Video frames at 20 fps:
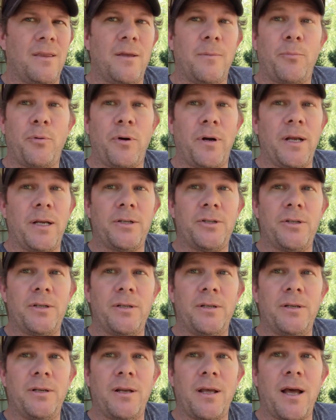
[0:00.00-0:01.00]
The
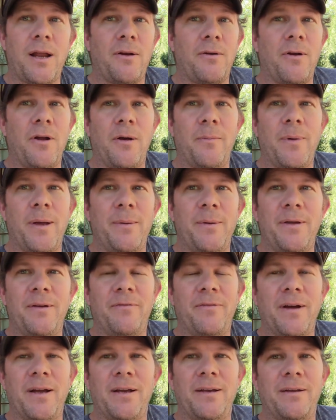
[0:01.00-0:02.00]
prediction, I don't know, maybe
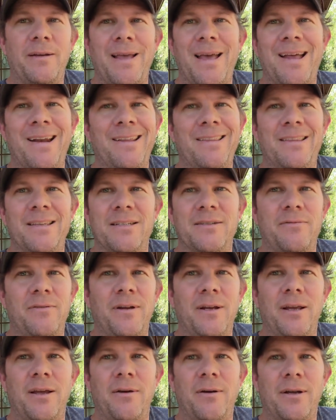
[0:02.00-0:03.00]
if I edit this
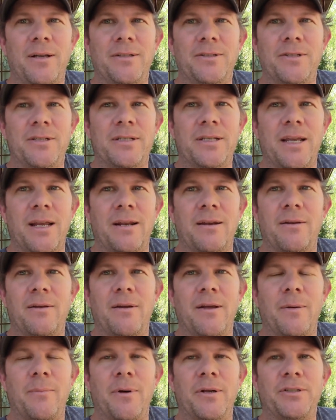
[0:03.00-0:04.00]
video I could just get
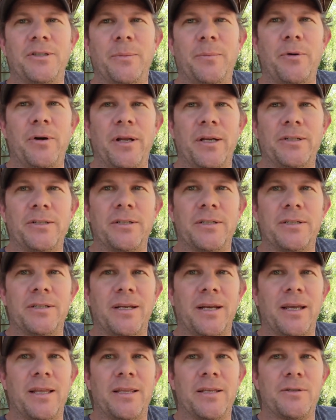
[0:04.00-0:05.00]
a bunch of predictions
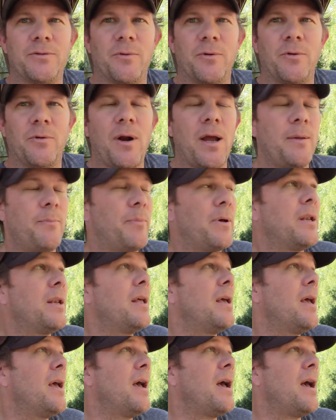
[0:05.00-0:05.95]
and get this one right, but